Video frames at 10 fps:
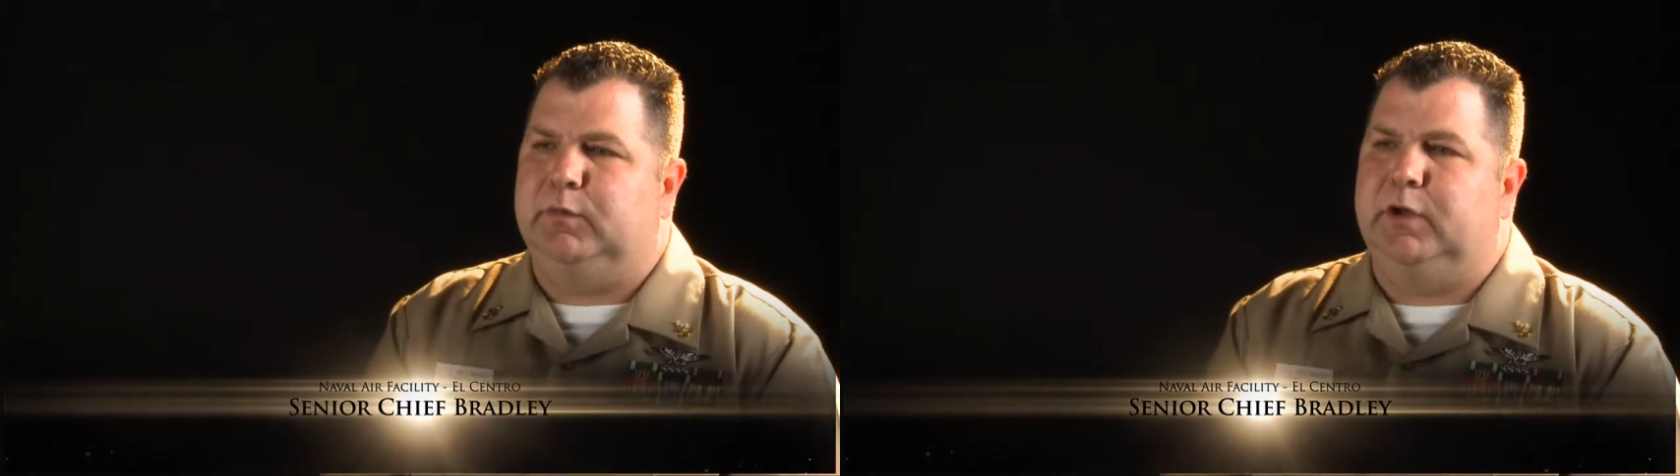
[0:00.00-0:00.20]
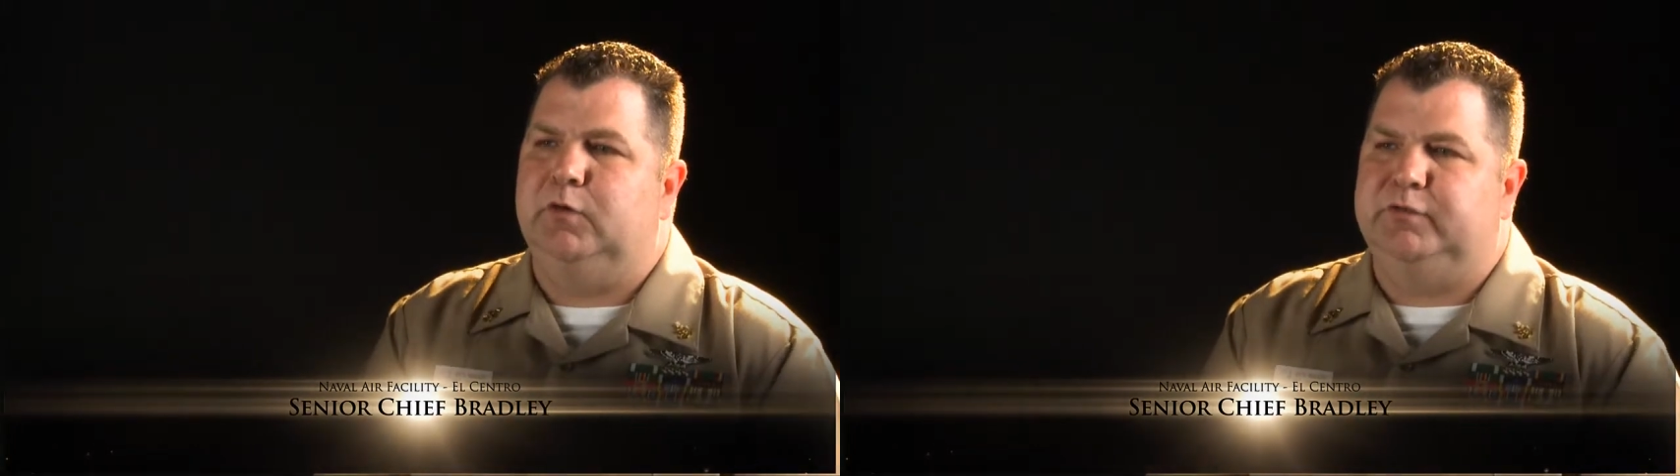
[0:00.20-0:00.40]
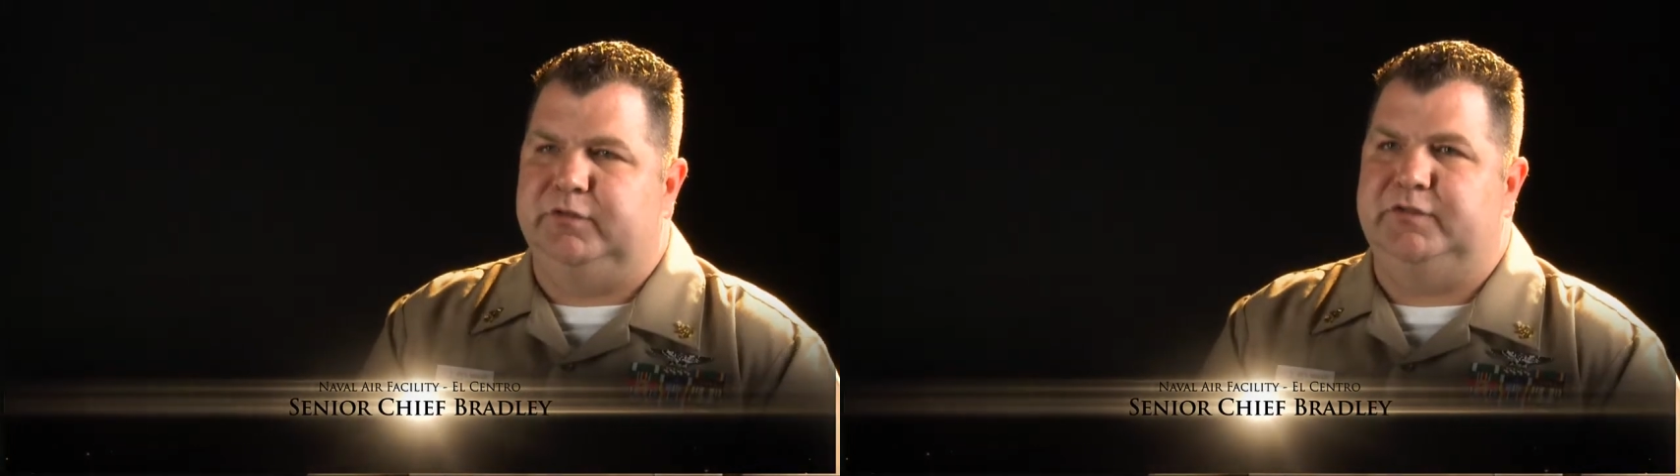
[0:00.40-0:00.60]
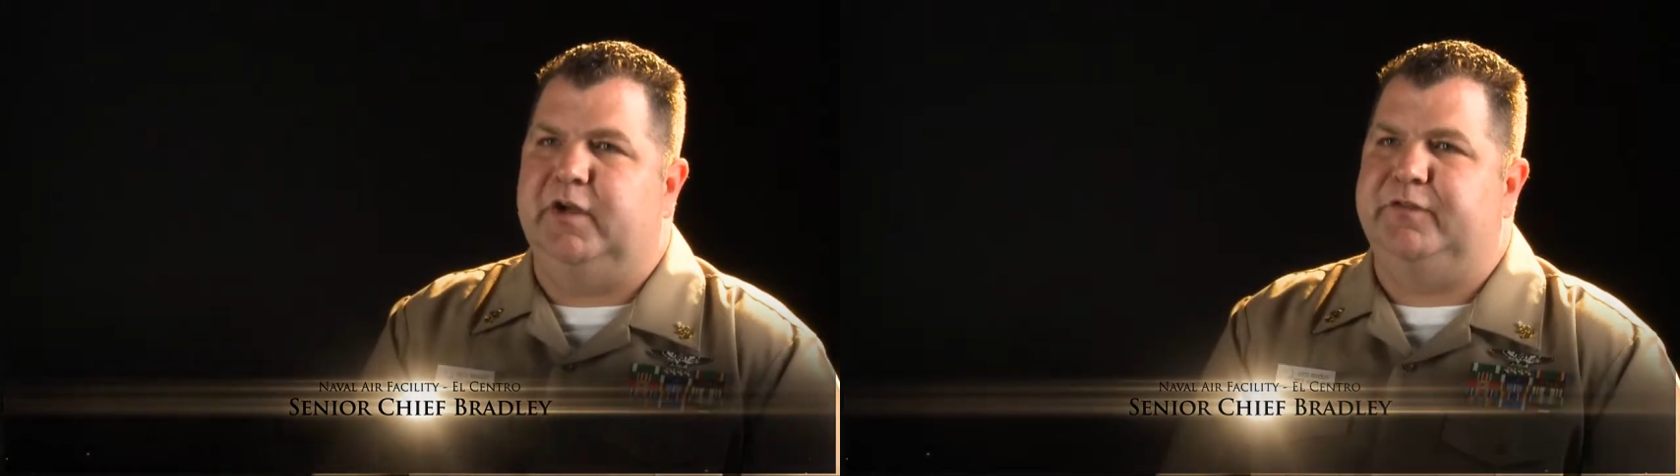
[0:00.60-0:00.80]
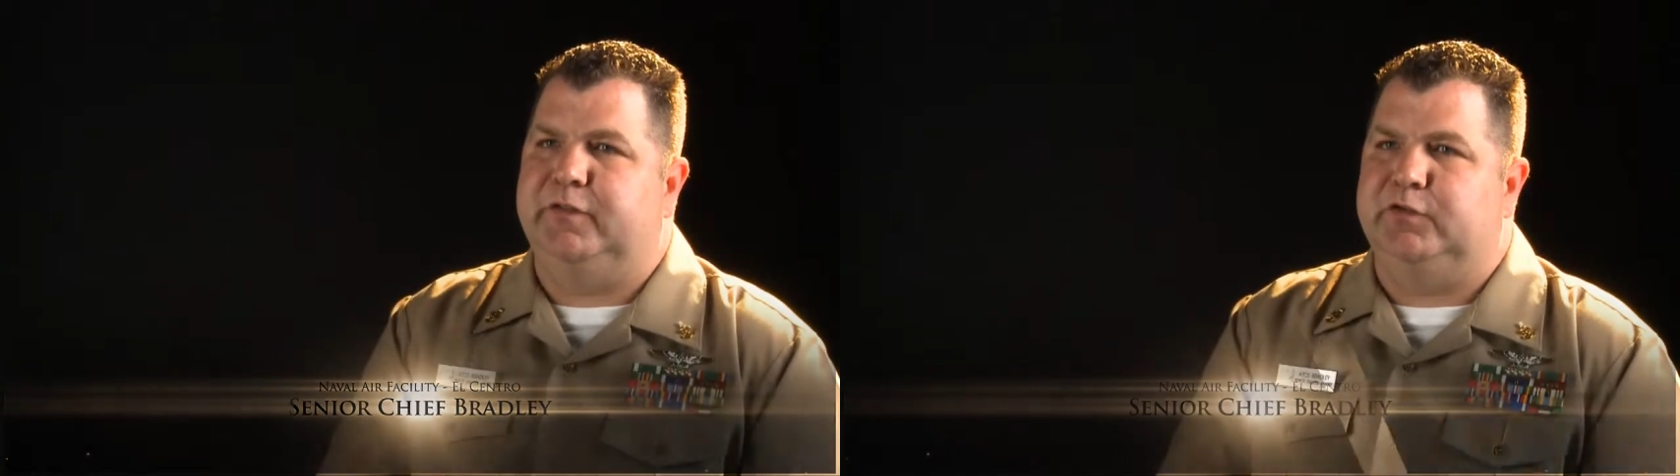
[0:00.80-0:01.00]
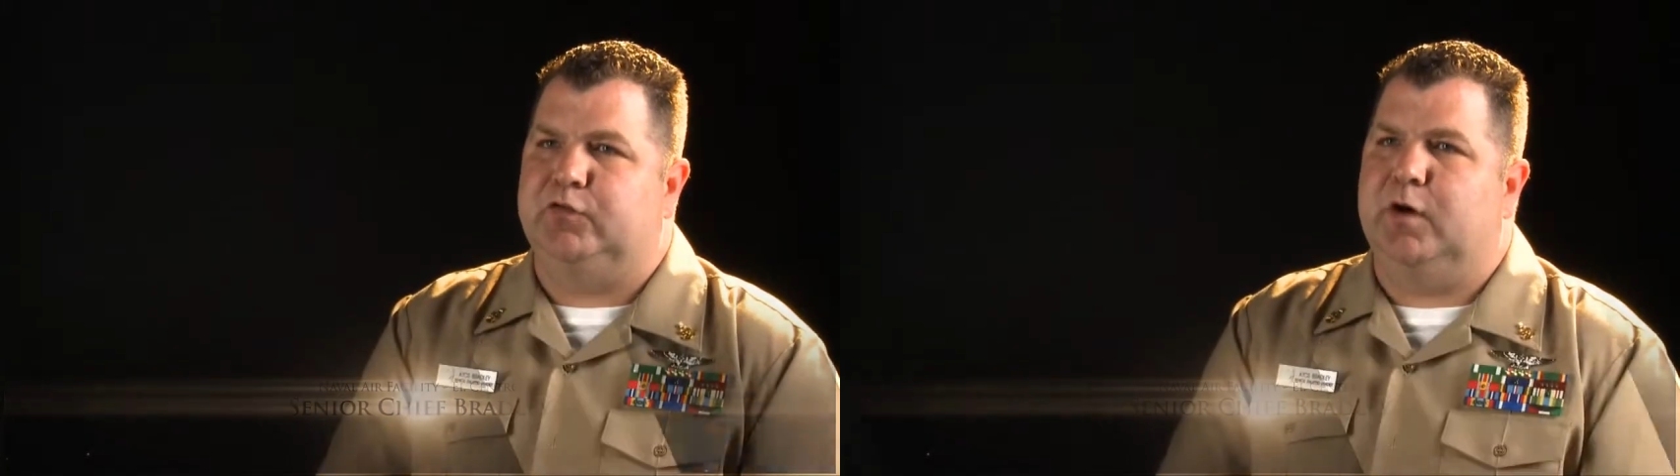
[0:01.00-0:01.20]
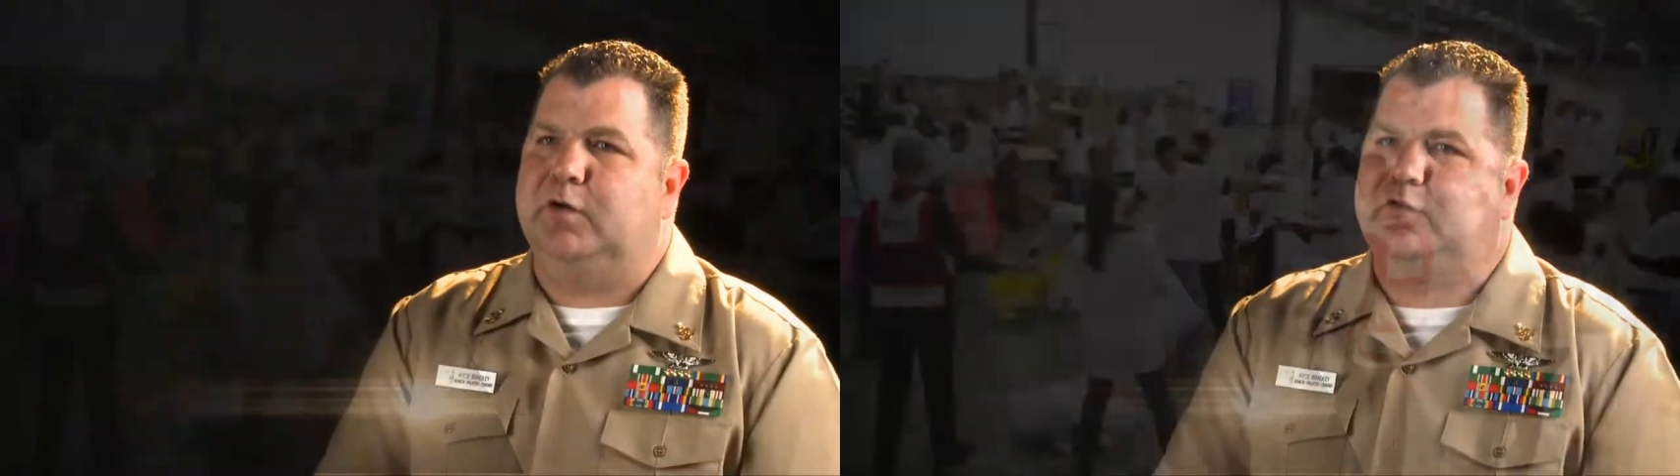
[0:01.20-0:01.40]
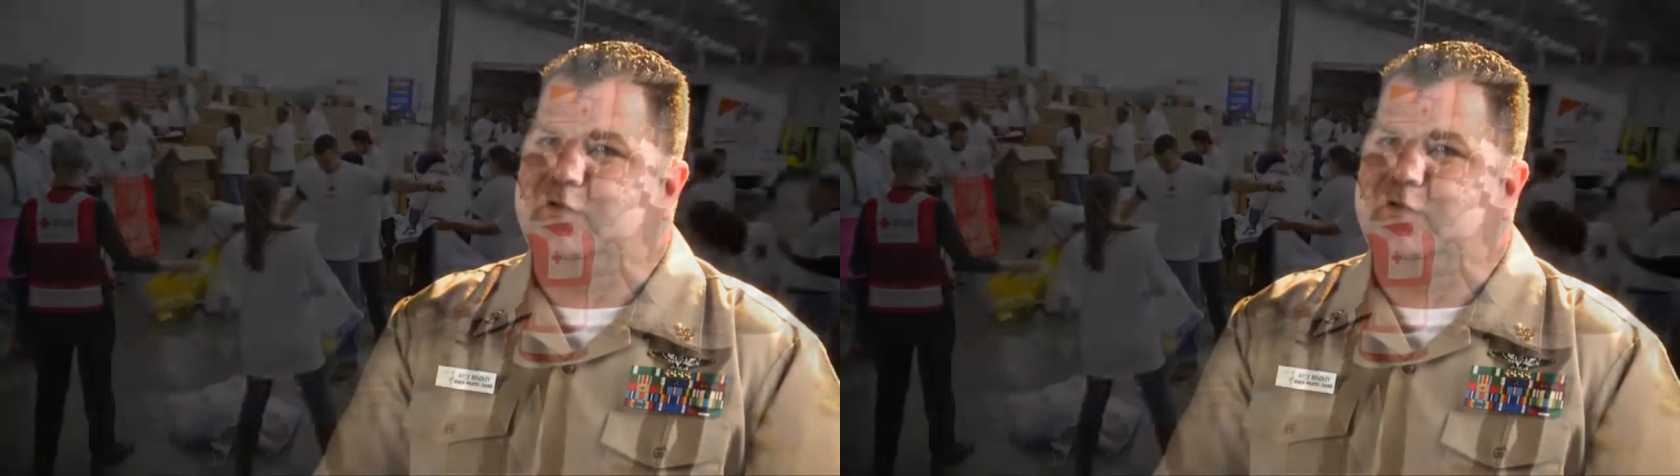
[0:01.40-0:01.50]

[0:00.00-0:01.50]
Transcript: loads of stuff in the trucks